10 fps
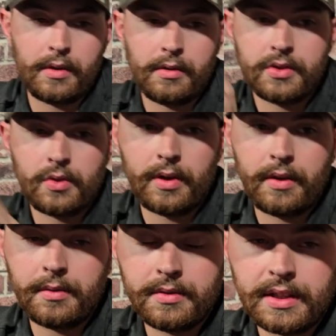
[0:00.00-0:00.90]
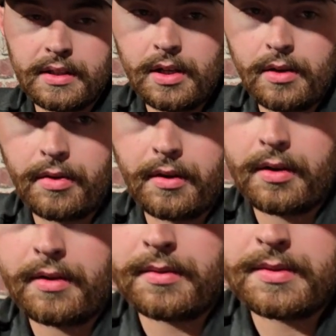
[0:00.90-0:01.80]
whether it's 20 through 60 or
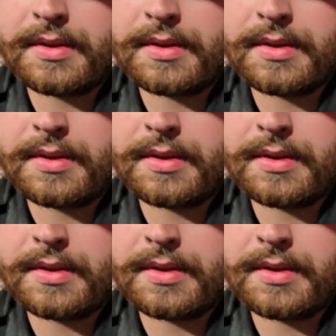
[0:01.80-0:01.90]
30